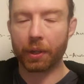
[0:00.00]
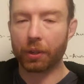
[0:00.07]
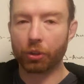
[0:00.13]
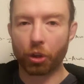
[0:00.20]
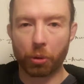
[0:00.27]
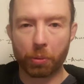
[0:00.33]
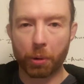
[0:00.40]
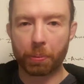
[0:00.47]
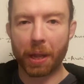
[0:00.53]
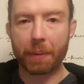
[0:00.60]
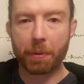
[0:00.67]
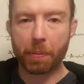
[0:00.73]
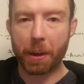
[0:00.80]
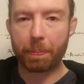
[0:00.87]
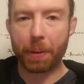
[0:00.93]
No more
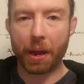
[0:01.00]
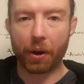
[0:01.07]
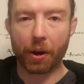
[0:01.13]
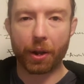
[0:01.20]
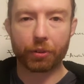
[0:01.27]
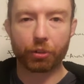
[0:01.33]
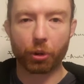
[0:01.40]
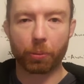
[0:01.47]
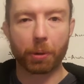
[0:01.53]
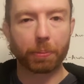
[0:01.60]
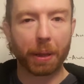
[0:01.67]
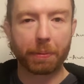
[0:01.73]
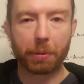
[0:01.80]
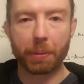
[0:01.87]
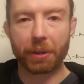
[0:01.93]
blaming my parents, no more
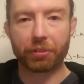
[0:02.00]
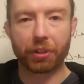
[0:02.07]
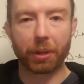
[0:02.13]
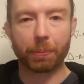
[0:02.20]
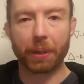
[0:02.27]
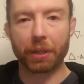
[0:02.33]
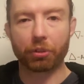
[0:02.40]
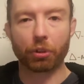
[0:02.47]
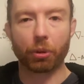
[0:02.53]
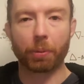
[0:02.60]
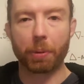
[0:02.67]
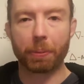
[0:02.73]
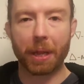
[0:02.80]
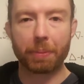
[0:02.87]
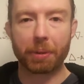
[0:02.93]
blaming my siblings, no
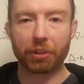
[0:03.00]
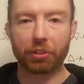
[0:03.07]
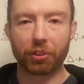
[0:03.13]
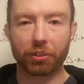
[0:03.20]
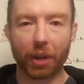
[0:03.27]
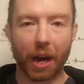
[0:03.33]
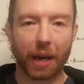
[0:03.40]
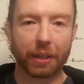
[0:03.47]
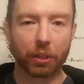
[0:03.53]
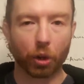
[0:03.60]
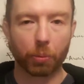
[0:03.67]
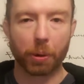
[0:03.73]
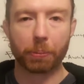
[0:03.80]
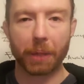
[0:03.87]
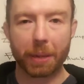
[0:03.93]
more blaming society,
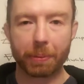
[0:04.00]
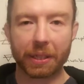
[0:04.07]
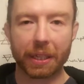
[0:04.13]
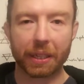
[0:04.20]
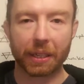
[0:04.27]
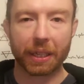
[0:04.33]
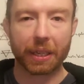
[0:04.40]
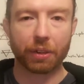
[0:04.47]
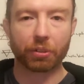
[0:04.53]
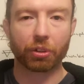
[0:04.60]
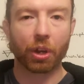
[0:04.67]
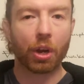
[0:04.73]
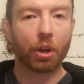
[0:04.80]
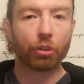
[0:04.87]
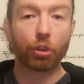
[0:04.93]
no more blaming the elites,
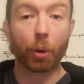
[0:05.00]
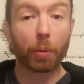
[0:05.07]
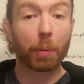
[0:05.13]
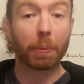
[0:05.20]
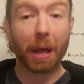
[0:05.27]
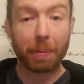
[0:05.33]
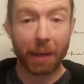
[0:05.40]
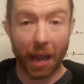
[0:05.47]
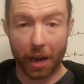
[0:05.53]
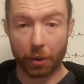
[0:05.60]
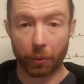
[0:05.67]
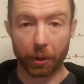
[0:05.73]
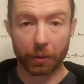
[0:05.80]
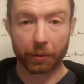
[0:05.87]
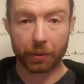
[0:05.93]
no more blaming
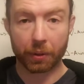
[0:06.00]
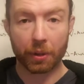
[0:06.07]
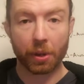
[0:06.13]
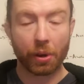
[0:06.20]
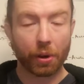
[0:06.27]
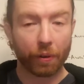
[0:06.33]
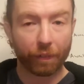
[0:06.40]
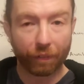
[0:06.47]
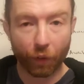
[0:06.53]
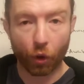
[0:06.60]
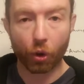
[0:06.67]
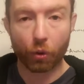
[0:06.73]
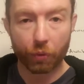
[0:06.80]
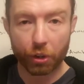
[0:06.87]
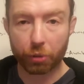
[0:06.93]
anyone.
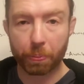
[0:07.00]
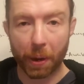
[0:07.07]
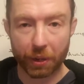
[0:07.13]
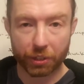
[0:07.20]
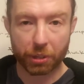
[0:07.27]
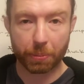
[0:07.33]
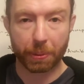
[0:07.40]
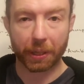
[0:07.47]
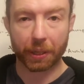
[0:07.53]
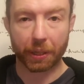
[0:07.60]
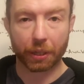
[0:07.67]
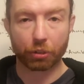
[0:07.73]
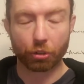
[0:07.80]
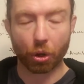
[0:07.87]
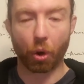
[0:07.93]
Full
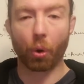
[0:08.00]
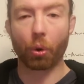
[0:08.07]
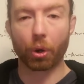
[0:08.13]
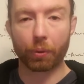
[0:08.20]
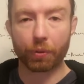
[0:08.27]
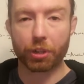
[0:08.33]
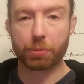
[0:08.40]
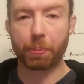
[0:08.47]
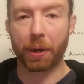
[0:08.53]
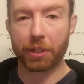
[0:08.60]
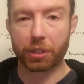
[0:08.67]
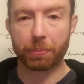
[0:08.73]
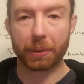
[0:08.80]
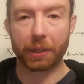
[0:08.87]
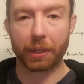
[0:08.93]
responsibility, total
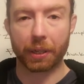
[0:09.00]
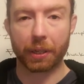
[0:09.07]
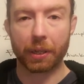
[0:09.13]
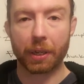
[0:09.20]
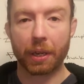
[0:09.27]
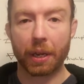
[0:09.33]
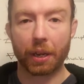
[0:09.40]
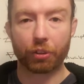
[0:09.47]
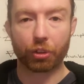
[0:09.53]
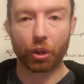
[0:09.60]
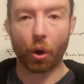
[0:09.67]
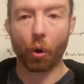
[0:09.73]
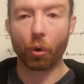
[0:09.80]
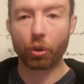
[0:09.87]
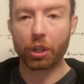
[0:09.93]
responsibility is
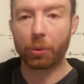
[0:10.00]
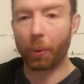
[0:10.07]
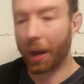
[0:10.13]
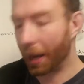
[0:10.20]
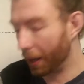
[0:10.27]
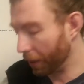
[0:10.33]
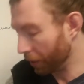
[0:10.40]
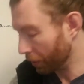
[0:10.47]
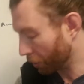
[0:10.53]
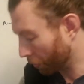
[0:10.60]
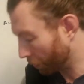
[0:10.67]
the only way to